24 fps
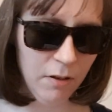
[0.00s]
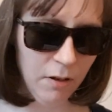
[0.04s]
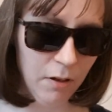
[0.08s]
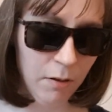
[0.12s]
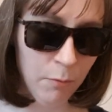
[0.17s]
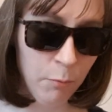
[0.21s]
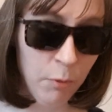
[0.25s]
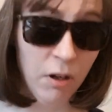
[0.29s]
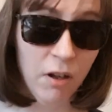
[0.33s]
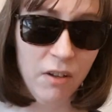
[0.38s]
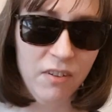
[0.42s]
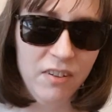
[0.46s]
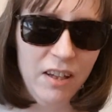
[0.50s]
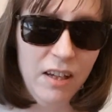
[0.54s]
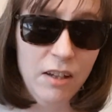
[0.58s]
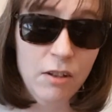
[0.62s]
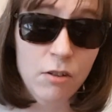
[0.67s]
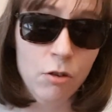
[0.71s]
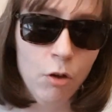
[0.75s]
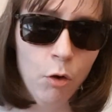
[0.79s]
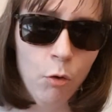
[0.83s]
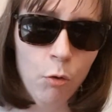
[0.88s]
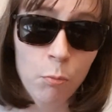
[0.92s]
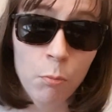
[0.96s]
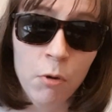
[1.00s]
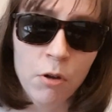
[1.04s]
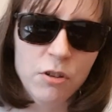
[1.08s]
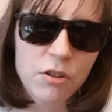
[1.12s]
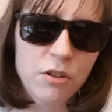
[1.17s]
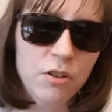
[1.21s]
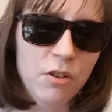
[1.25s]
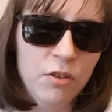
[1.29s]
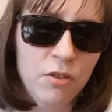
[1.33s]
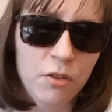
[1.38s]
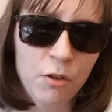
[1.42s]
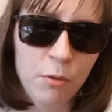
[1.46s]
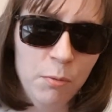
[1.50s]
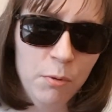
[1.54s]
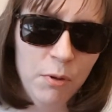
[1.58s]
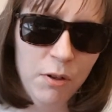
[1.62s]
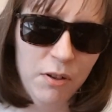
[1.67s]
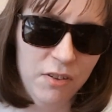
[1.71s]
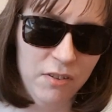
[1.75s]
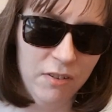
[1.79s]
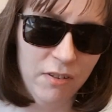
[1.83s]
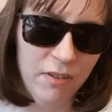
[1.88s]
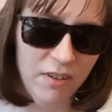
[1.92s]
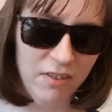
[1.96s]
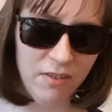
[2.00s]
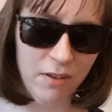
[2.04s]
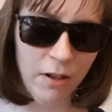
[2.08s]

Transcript: When I say so much surplus rest,